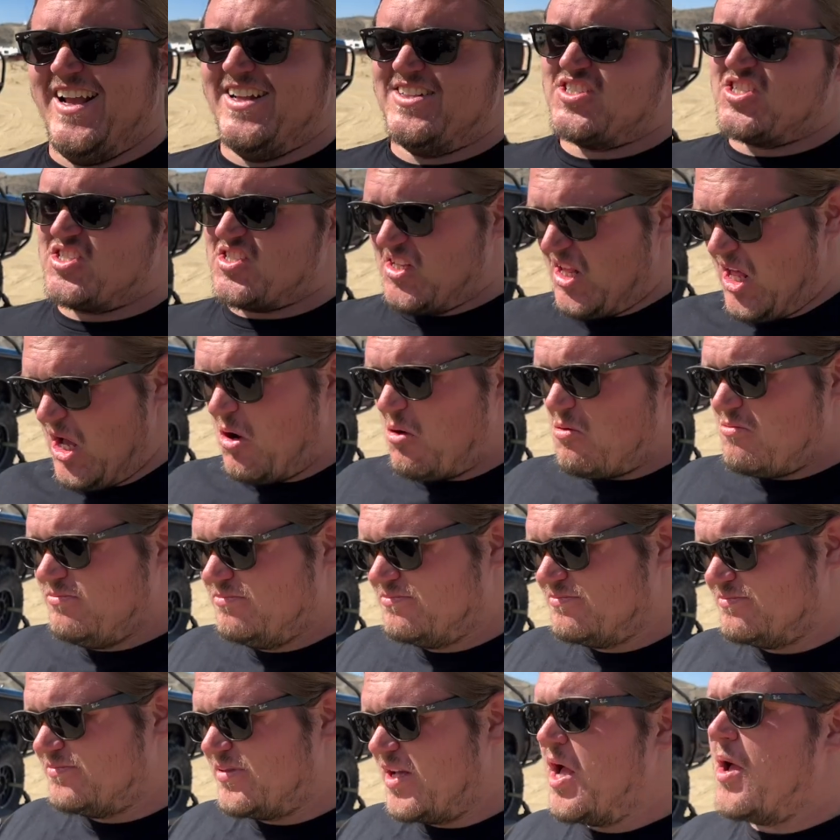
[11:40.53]
It's slow,
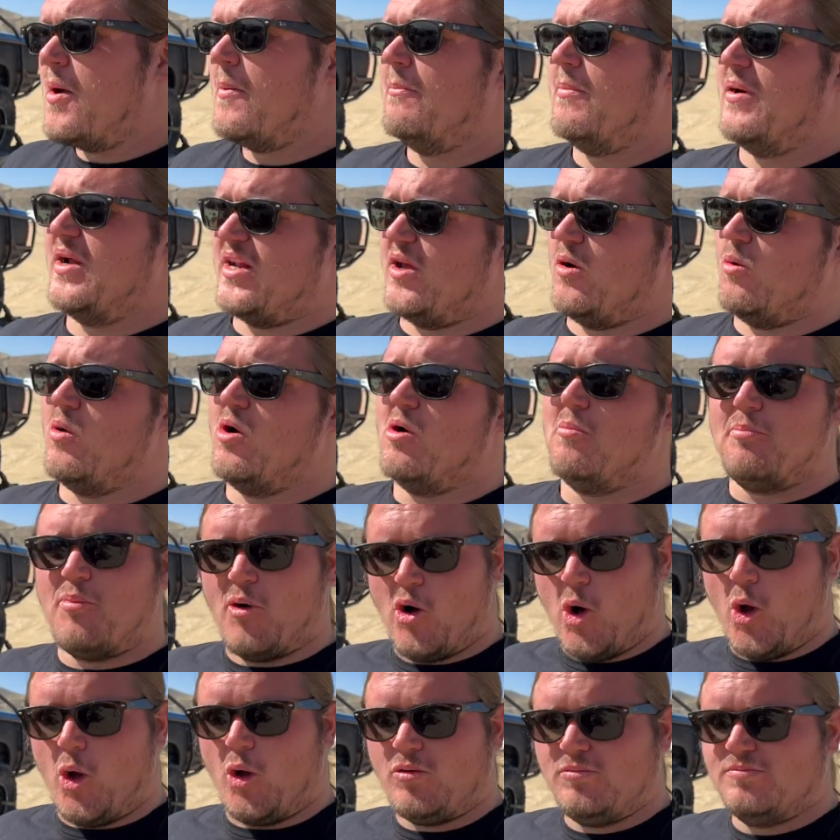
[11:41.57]
but it will
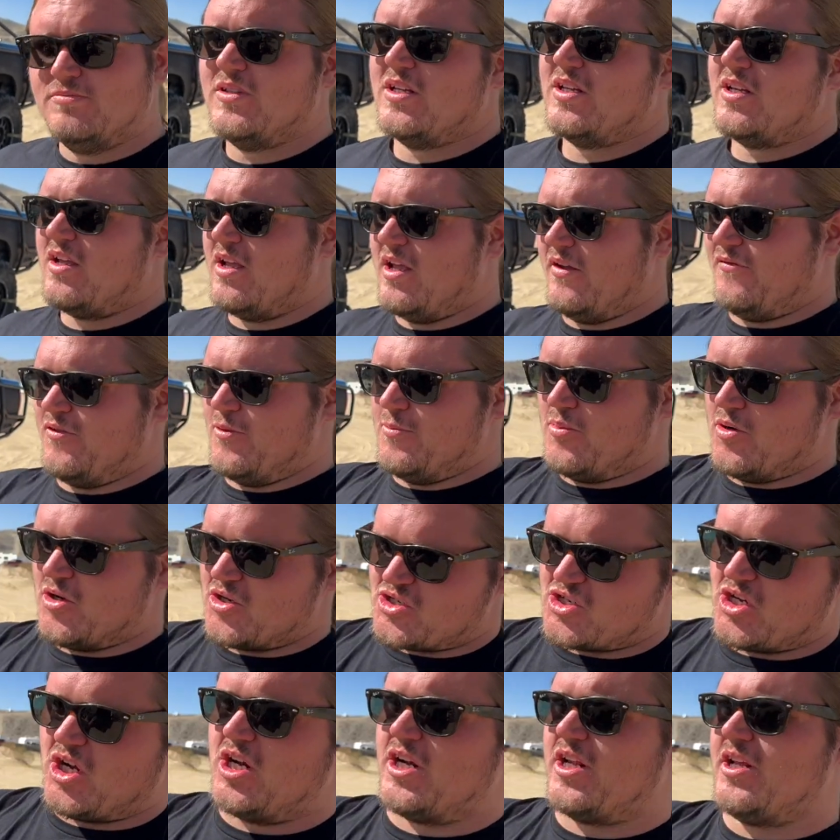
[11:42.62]
pull. If you
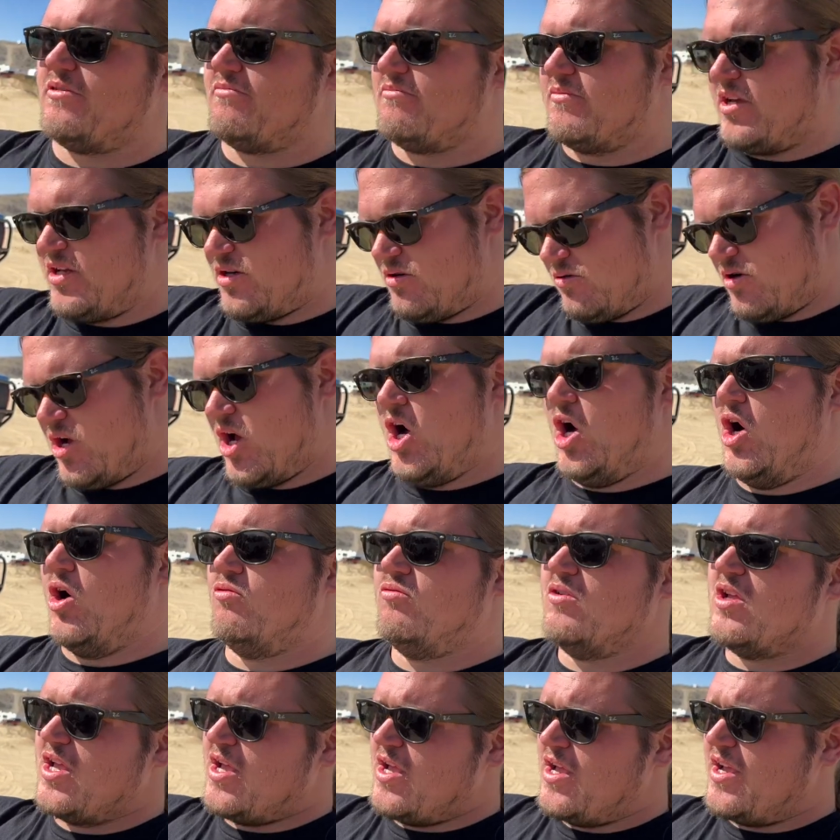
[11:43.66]
push on it, it'll go.
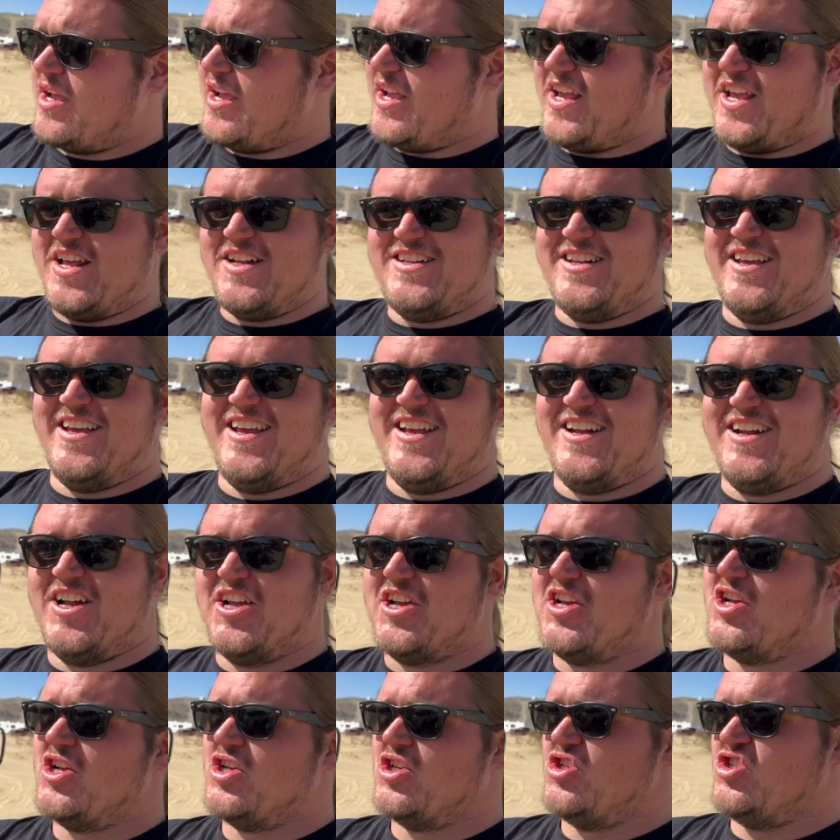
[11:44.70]
It did
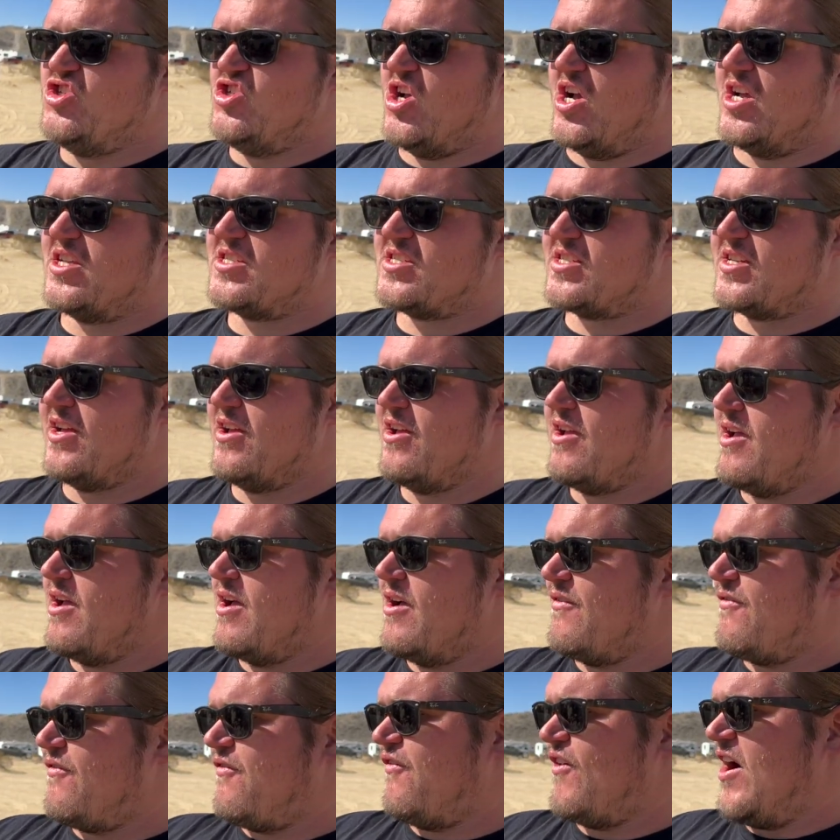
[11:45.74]
just
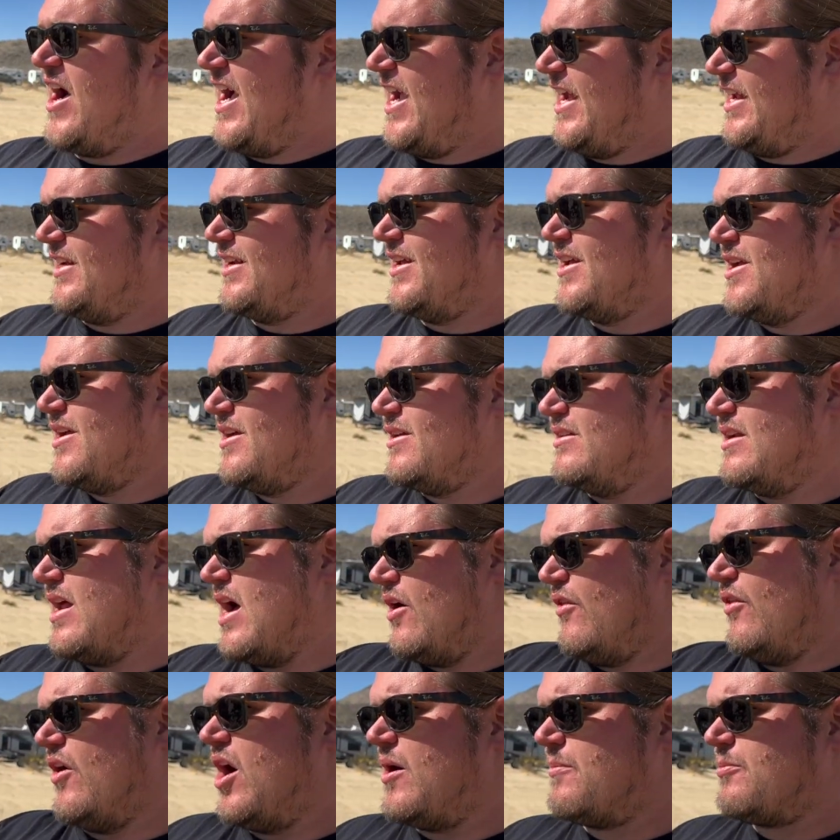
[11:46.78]
fine.
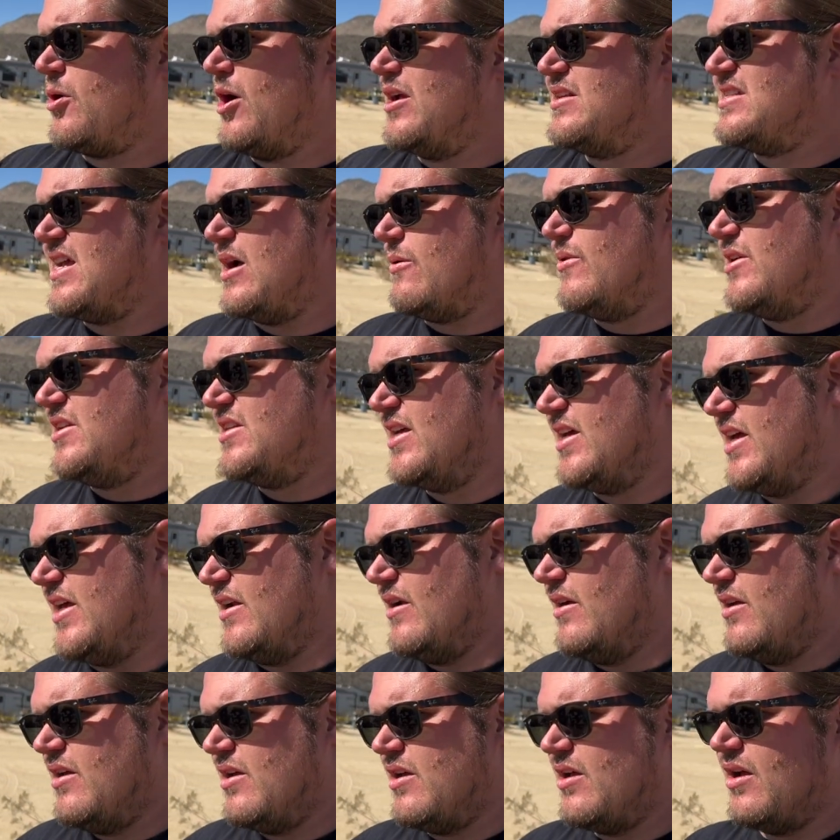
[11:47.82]
Now the upgrades that we did,
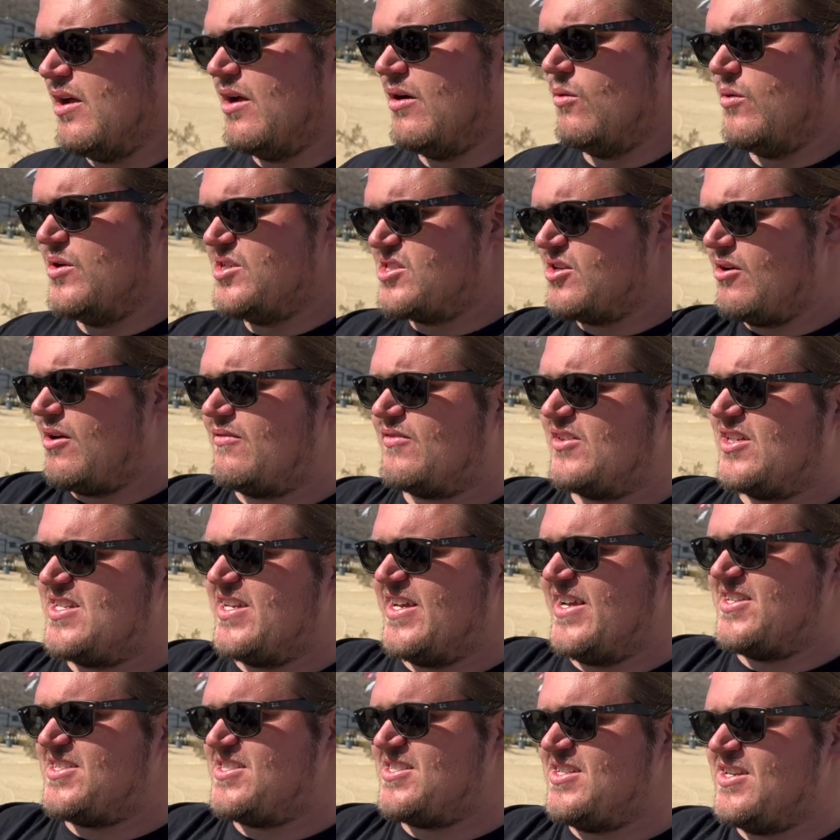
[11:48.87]
we still have to
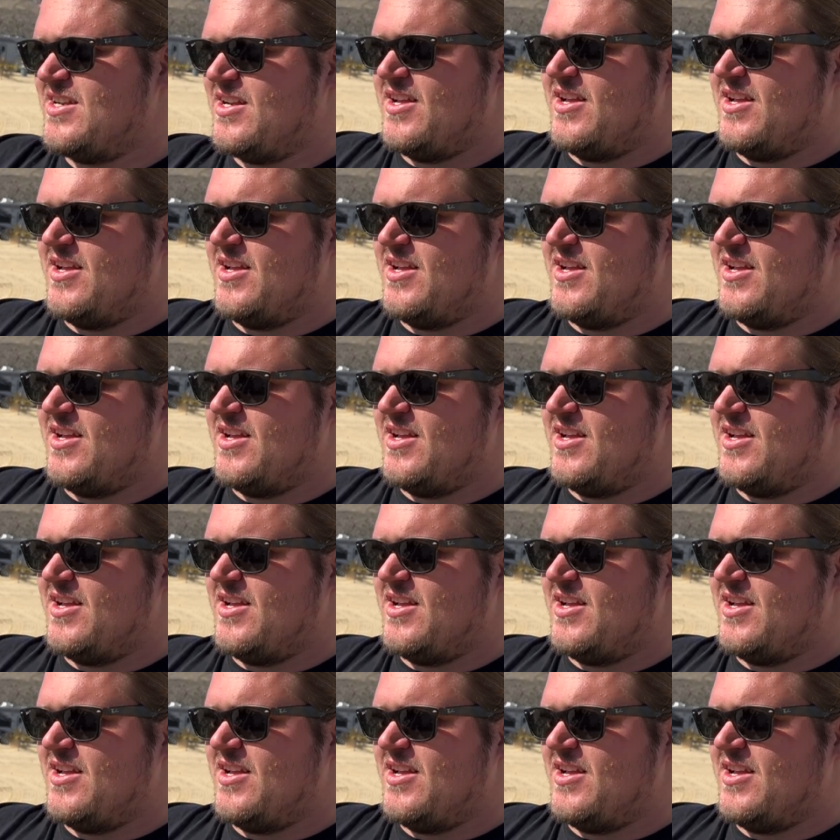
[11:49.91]
test